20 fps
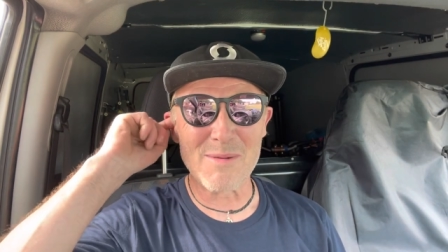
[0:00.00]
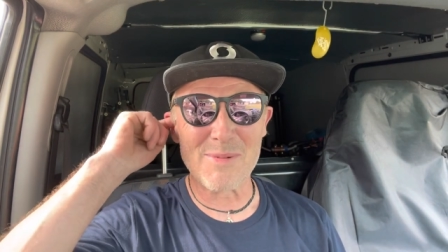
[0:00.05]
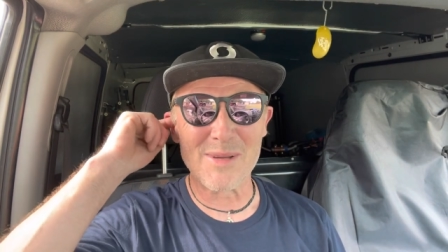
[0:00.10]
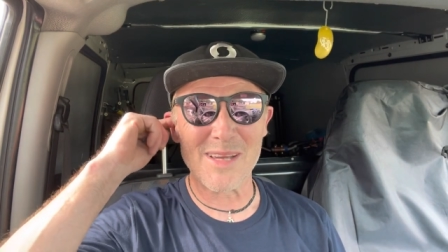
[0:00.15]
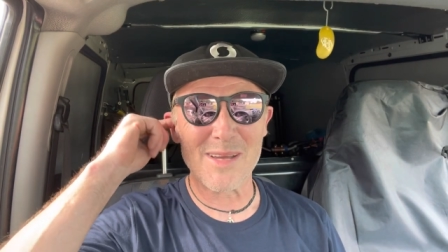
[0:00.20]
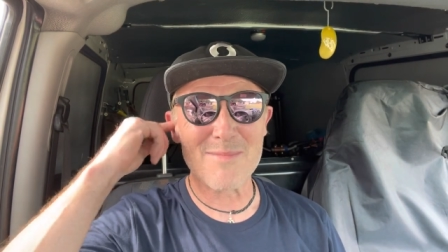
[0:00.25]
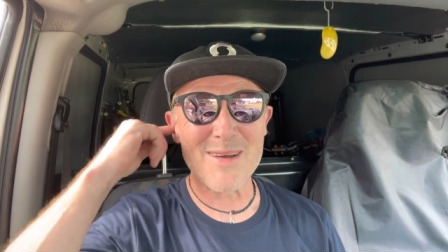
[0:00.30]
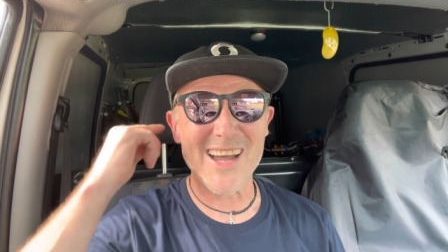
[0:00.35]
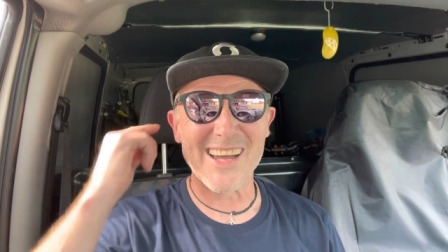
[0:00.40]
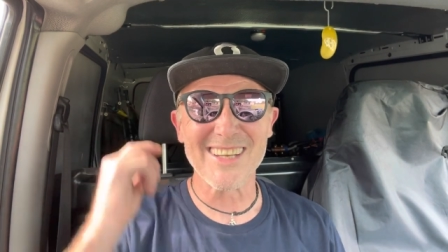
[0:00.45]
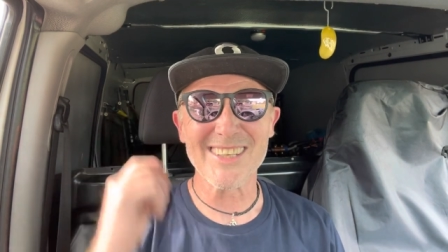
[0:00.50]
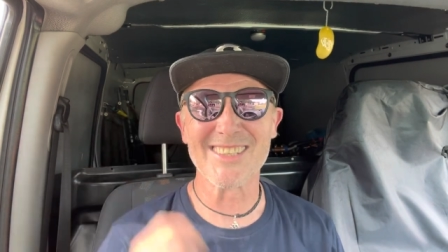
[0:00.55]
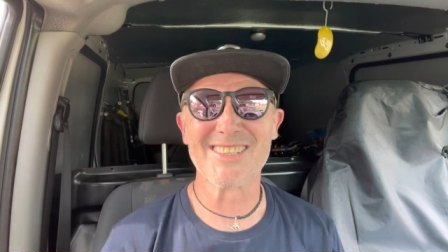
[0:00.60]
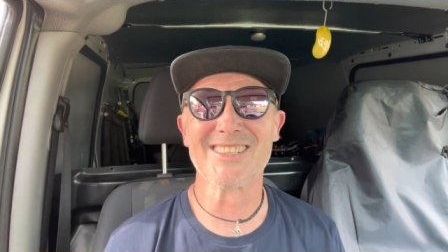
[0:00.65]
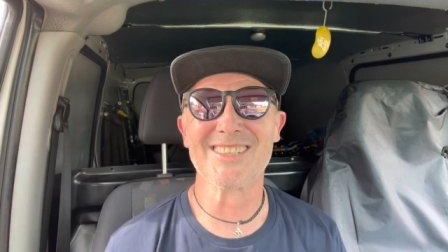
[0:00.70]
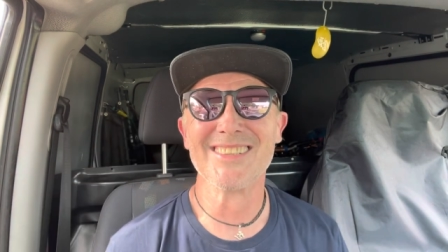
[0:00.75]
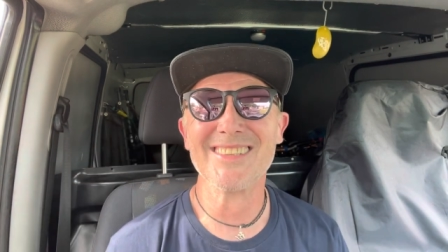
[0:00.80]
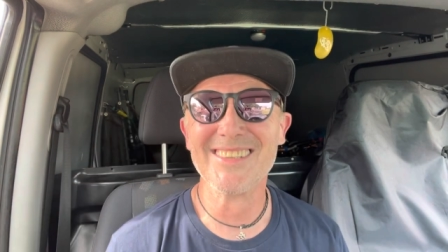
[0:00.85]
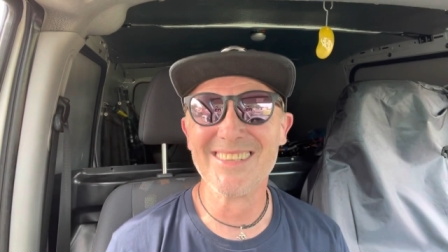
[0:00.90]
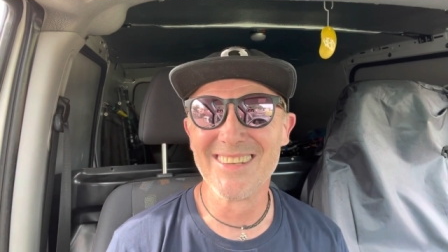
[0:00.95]

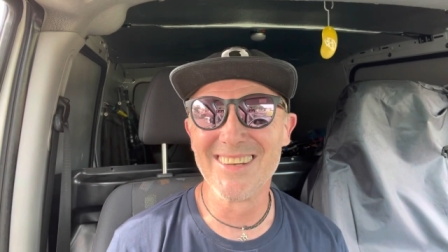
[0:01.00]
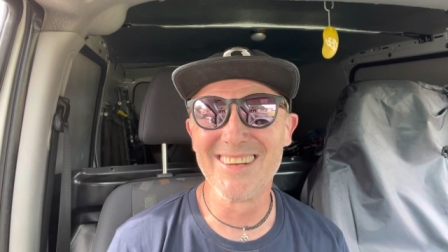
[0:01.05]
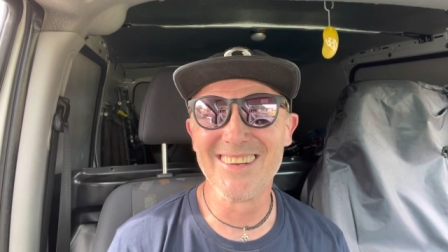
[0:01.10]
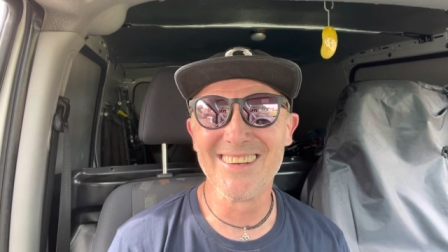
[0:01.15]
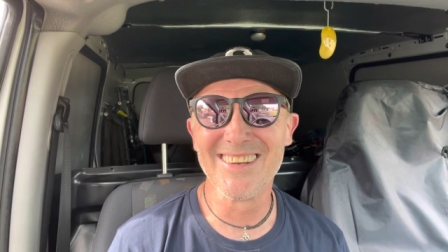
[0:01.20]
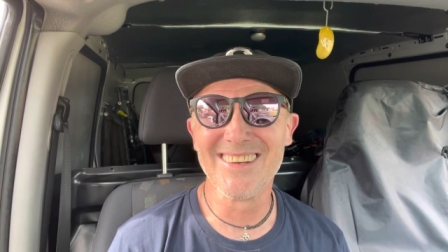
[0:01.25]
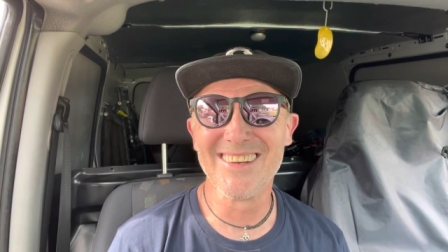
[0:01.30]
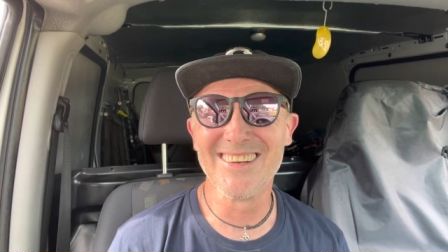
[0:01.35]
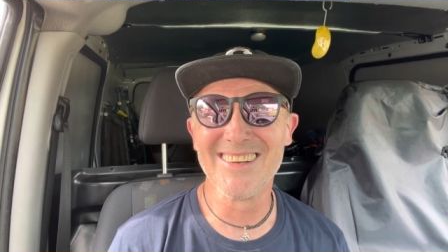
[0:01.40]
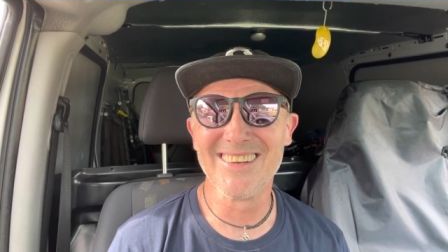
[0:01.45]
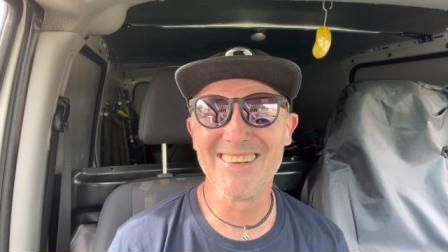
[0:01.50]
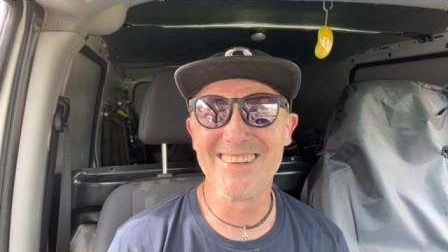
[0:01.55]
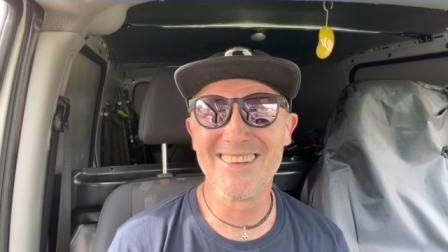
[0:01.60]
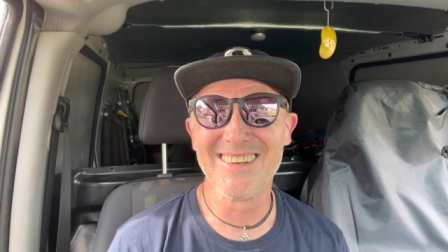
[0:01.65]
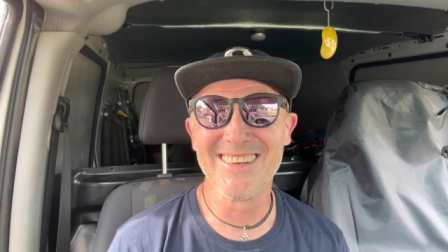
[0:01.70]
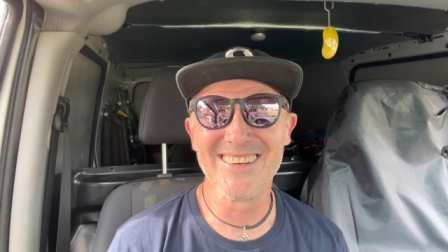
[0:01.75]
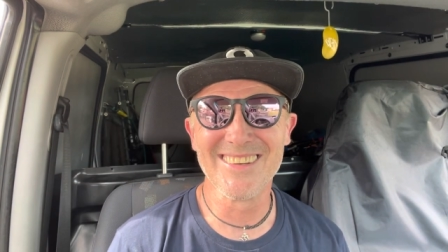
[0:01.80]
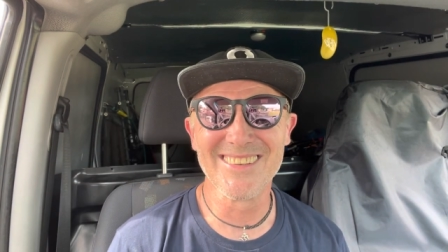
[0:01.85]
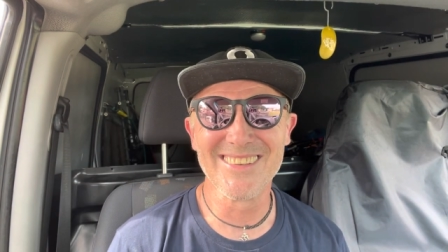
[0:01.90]
bmx uh,